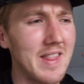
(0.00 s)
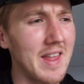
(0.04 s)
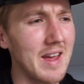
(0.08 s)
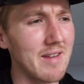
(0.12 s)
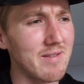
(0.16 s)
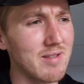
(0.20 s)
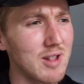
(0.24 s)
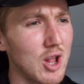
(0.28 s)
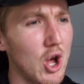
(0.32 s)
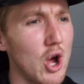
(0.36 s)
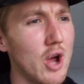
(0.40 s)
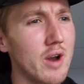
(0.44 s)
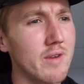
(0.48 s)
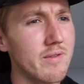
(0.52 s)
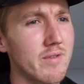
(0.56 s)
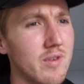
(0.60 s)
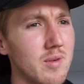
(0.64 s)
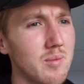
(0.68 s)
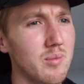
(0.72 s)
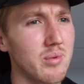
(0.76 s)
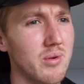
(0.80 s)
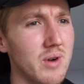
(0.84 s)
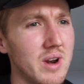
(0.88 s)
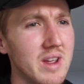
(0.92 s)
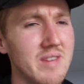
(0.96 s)
they've learned from
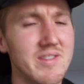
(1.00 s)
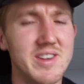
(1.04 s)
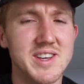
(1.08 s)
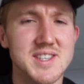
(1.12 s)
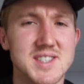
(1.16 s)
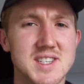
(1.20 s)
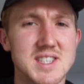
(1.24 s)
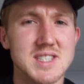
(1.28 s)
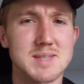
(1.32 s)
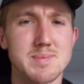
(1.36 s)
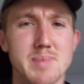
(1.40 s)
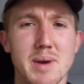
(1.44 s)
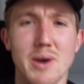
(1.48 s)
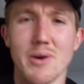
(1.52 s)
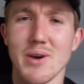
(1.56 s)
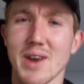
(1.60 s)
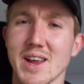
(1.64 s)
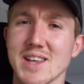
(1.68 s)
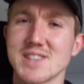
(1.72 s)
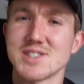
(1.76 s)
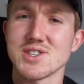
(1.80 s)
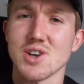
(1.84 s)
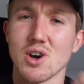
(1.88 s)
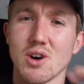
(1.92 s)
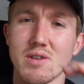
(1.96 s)
previous
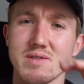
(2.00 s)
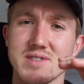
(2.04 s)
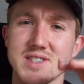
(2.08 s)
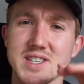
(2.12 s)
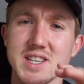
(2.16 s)
experience of